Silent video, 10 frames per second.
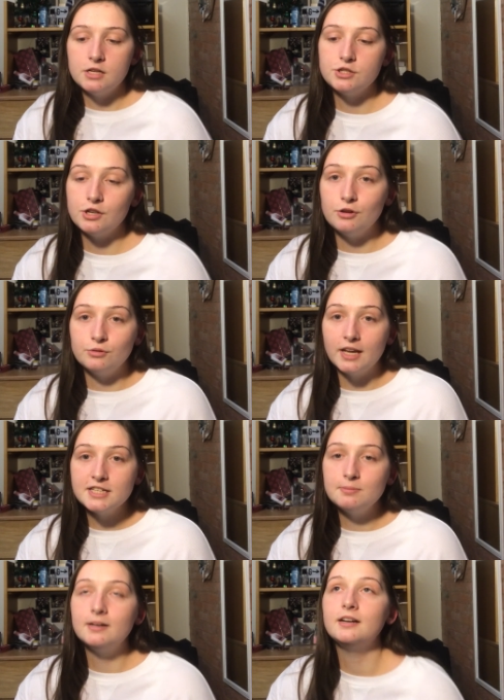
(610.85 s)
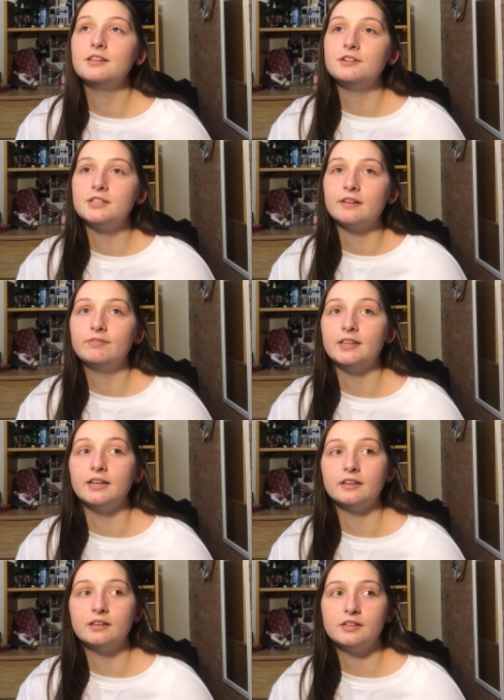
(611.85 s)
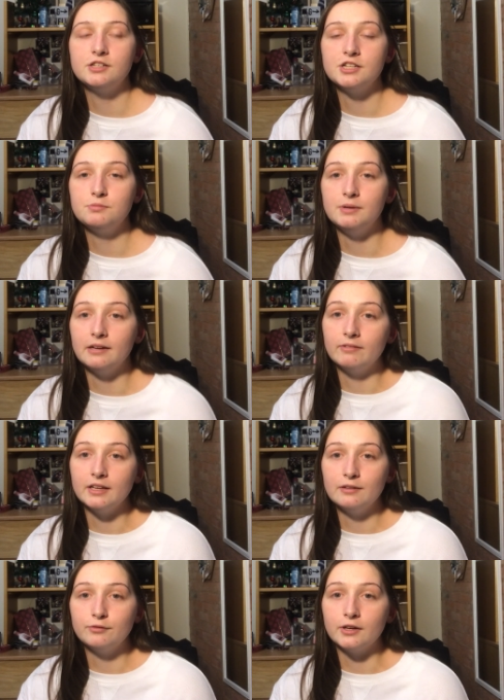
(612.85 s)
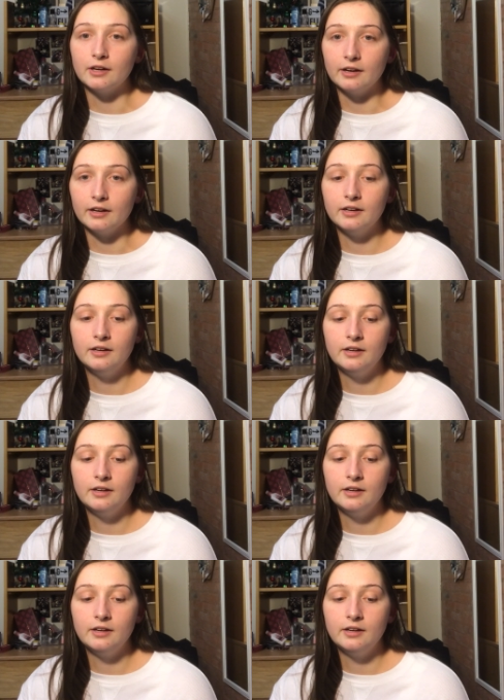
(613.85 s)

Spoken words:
So that's been another tough thing, just being really far.